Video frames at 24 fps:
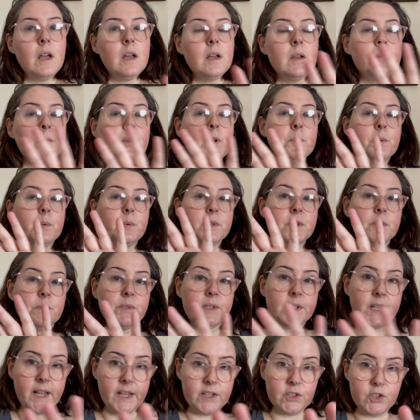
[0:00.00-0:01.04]
um, come up with some
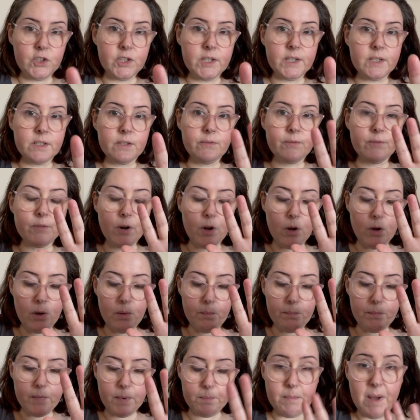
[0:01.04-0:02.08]
sketches
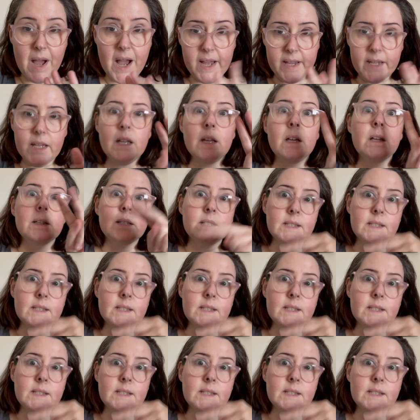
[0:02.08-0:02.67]
from my